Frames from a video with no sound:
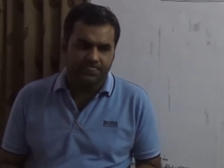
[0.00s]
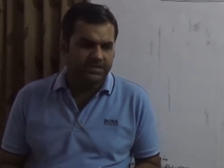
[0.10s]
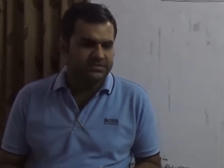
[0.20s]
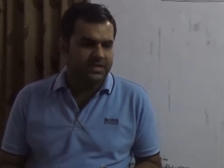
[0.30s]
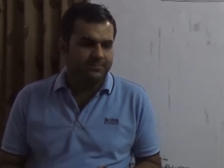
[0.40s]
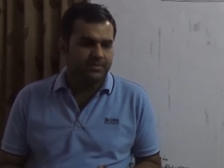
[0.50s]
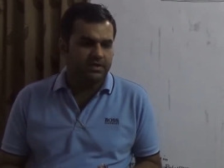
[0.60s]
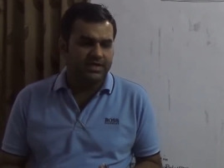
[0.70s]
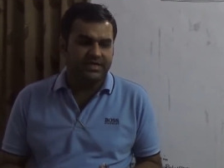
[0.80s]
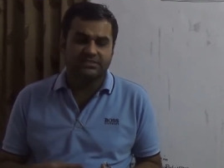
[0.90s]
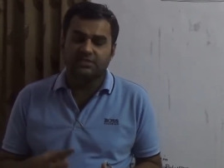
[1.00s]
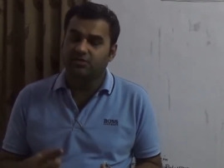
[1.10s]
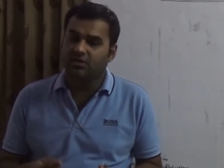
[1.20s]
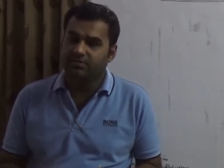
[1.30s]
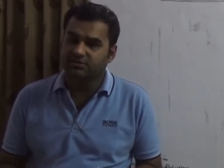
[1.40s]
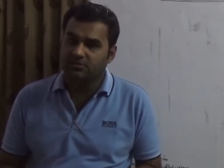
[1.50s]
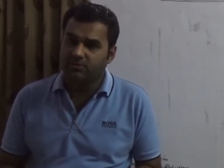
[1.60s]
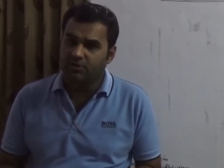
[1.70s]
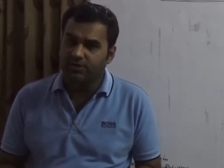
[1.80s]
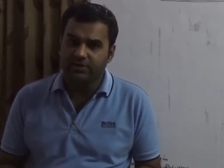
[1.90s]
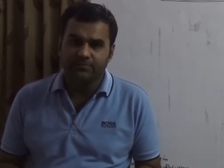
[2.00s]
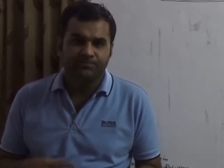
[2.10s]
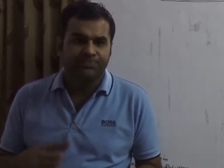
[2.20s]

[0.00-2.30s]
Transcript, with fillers: Example, external commercial borrowing,